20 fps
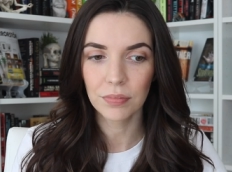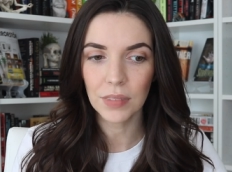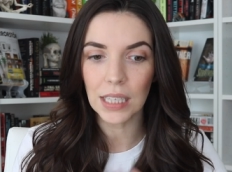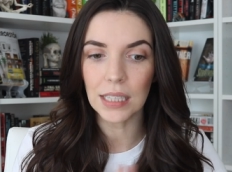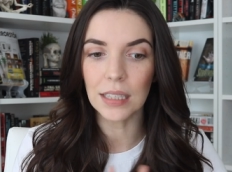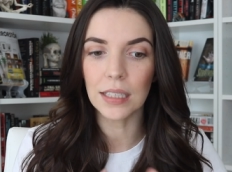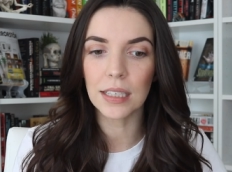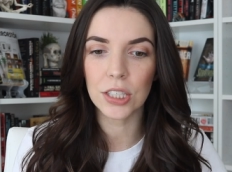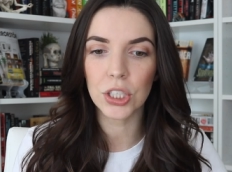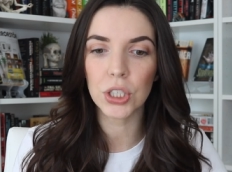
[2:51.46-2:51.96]

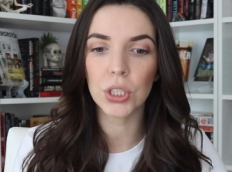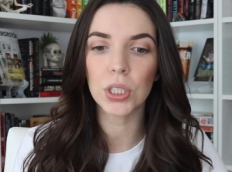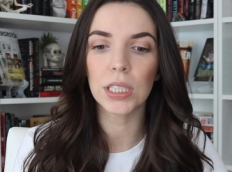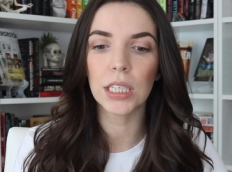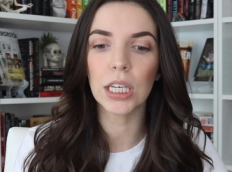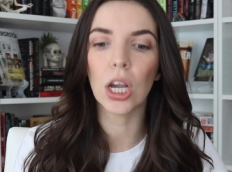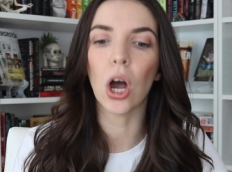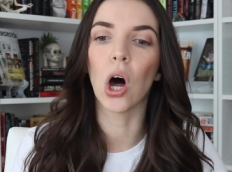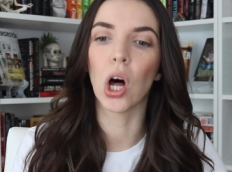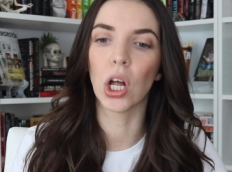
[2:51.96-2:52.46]

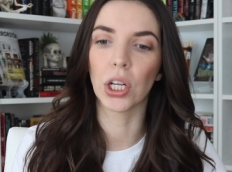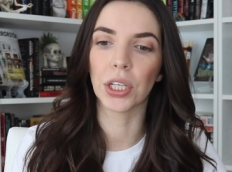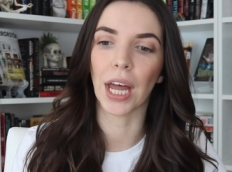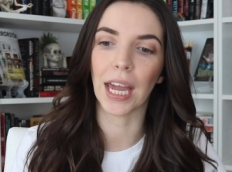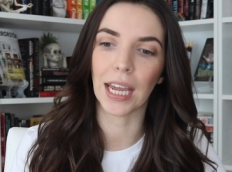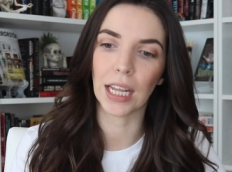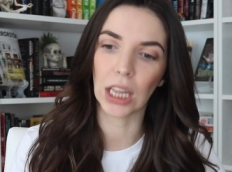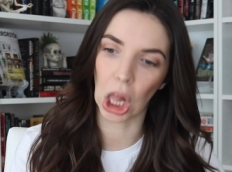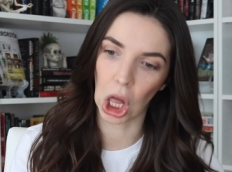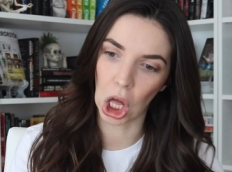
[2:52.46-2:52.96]
literally all
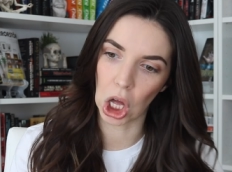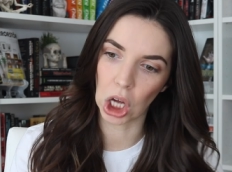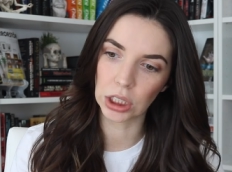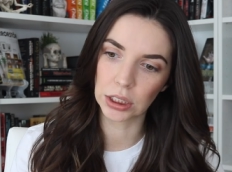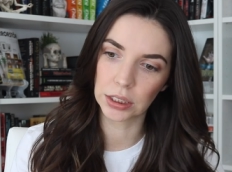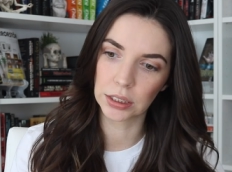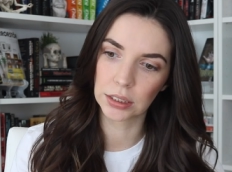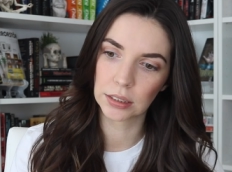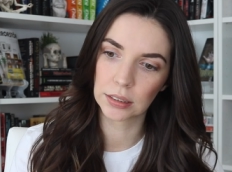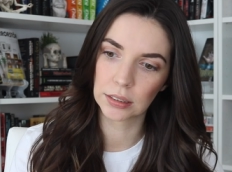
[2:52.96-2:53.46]
night
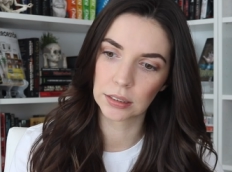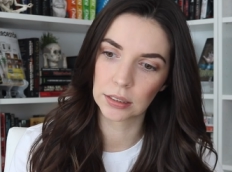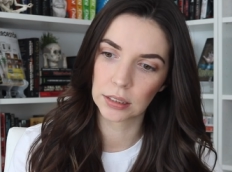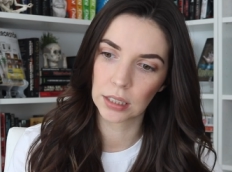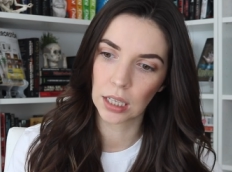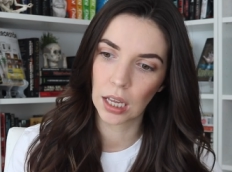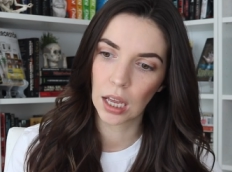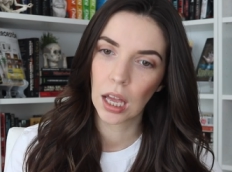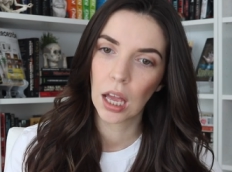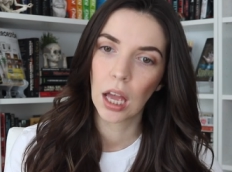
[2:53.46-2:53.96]
long,
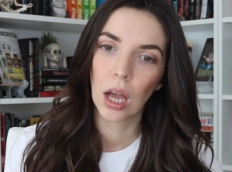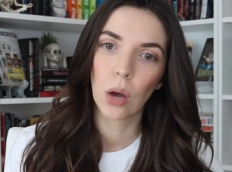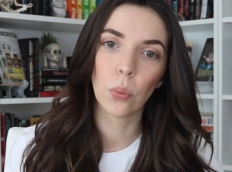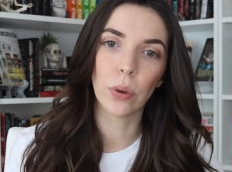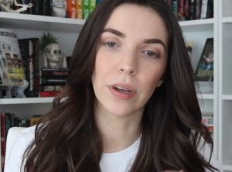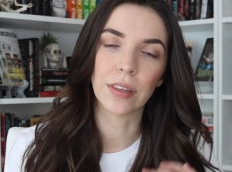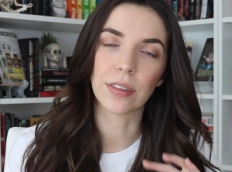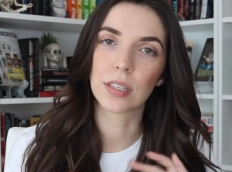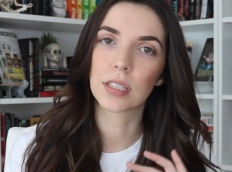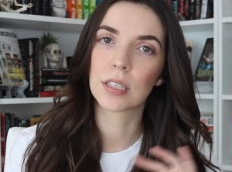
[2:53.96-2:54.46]

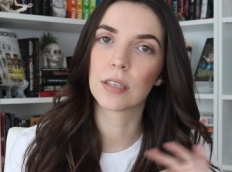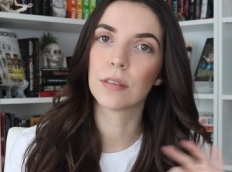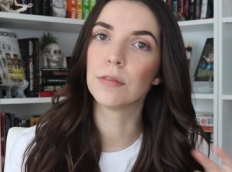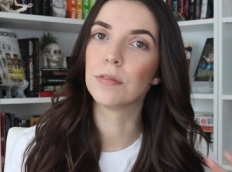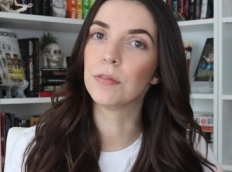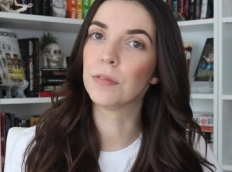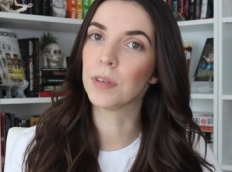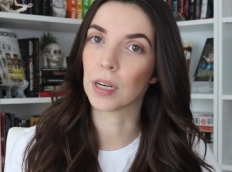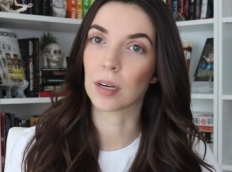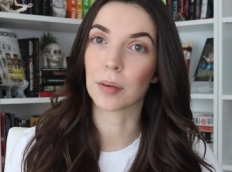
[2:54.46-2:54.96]
with
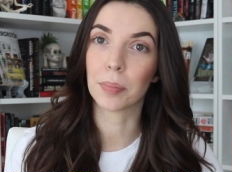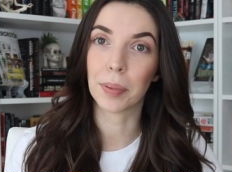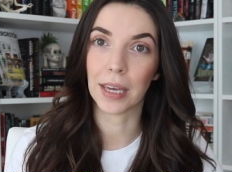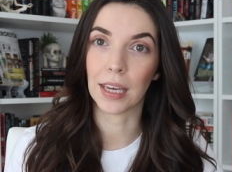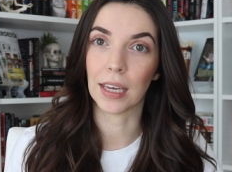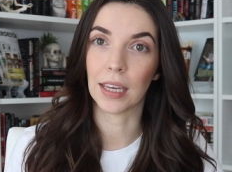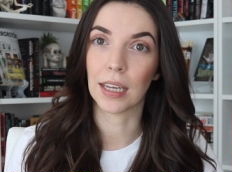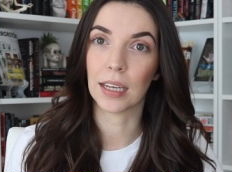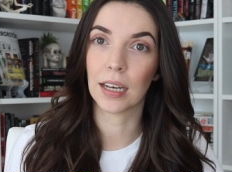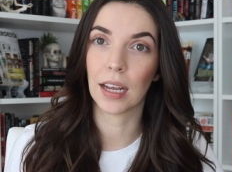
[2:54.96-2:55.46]
severe
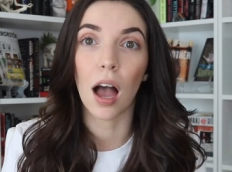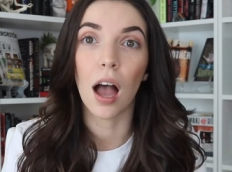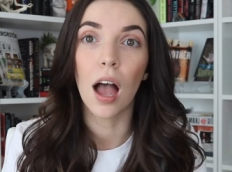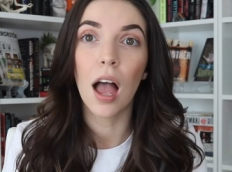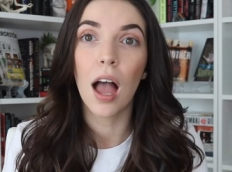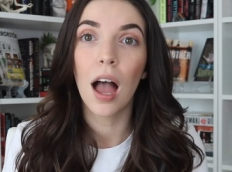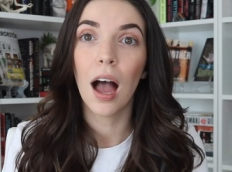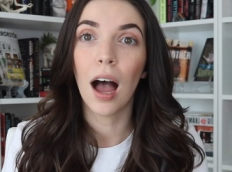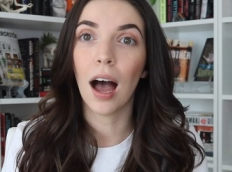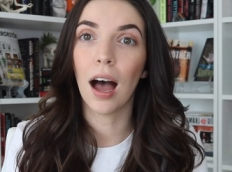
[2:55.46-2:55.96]
pain.
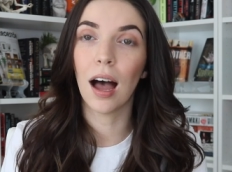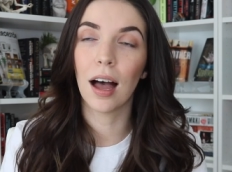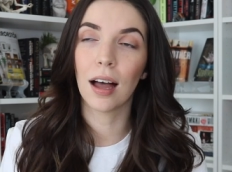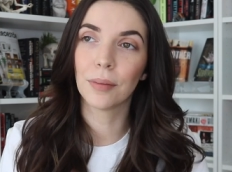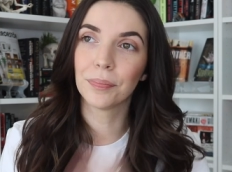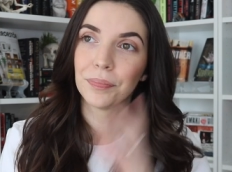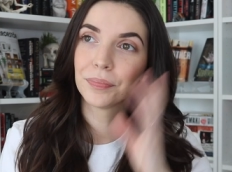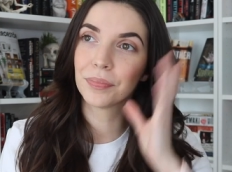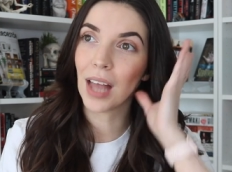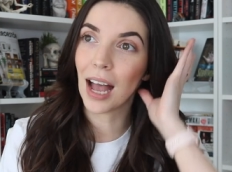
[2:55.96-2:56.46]

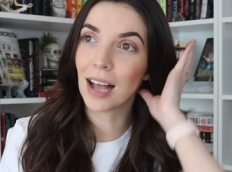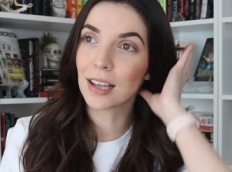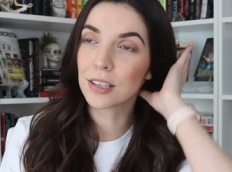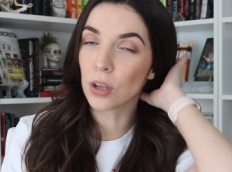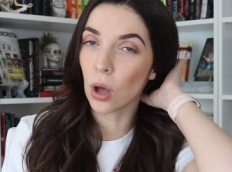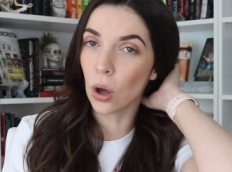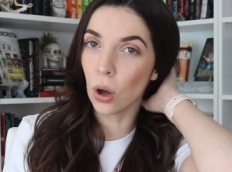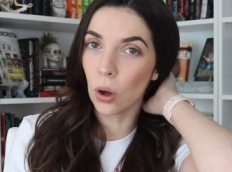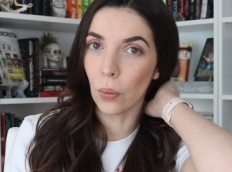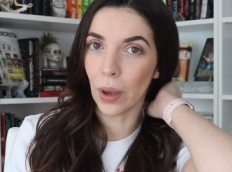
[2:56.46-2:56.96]
As
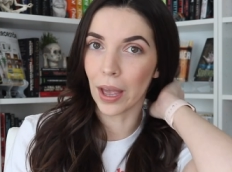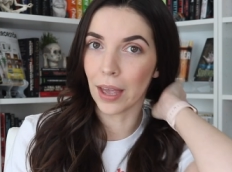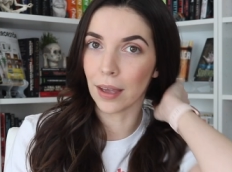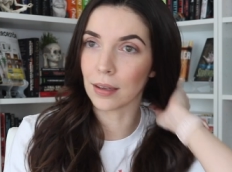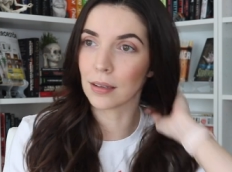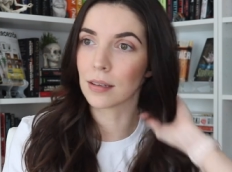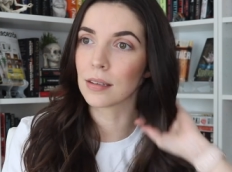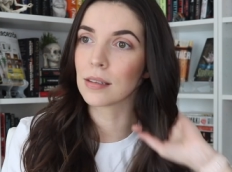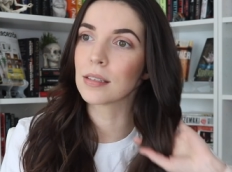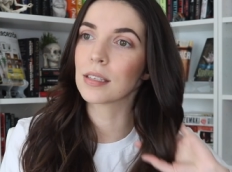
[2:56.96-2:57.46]

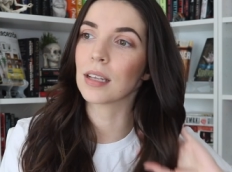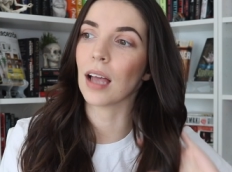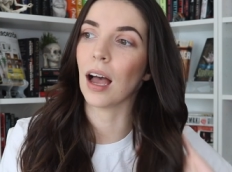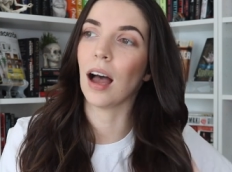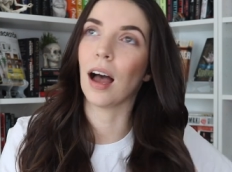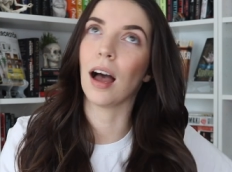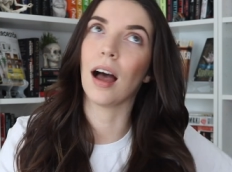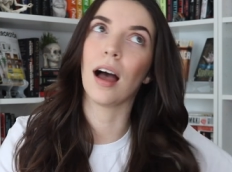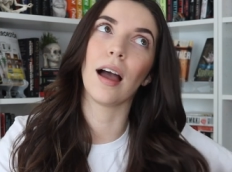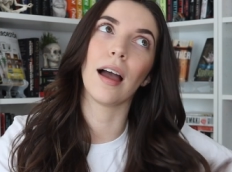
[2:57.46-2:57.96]
always,
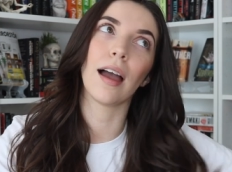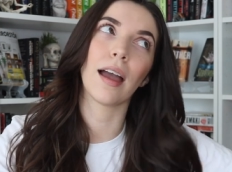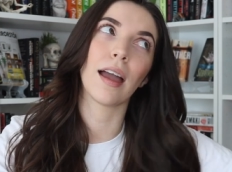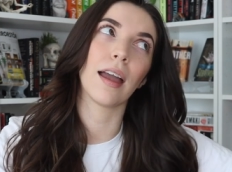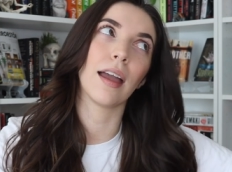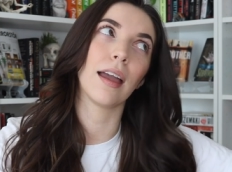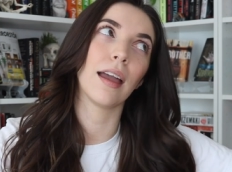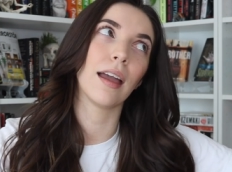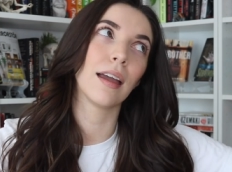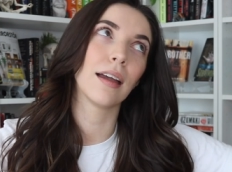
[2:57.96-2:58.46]

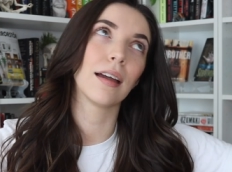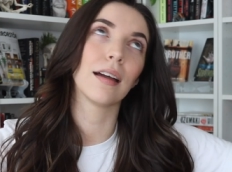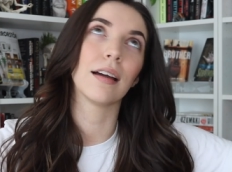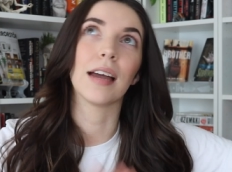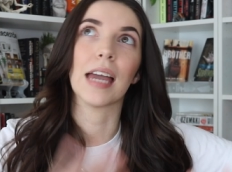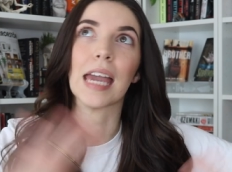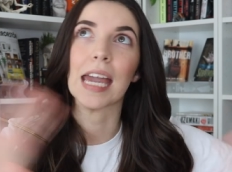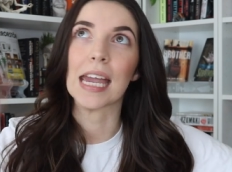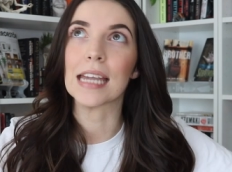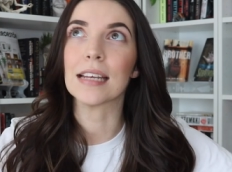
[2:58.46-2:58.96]
I
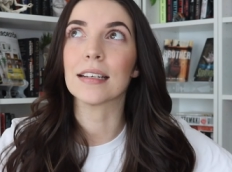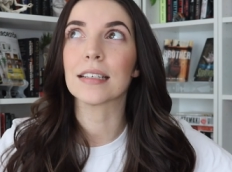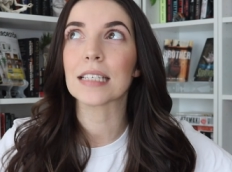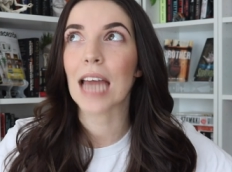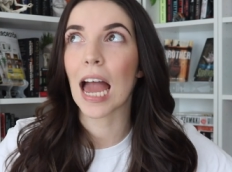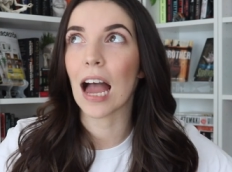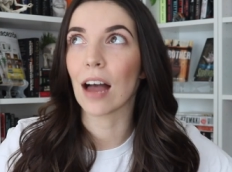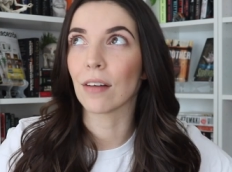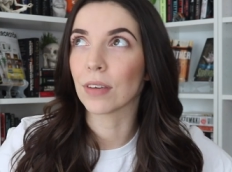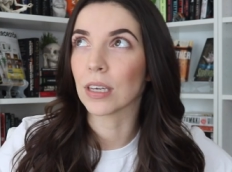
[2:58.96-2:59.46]
hate
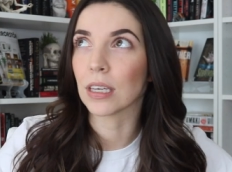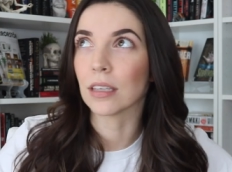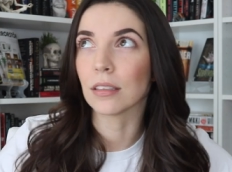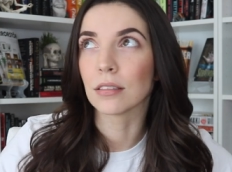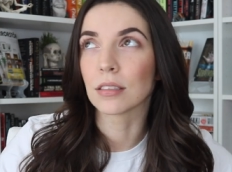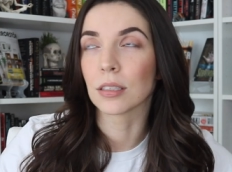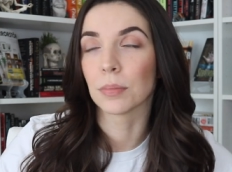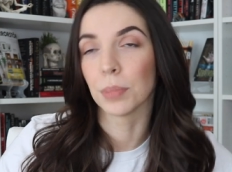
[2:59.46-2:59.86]
having to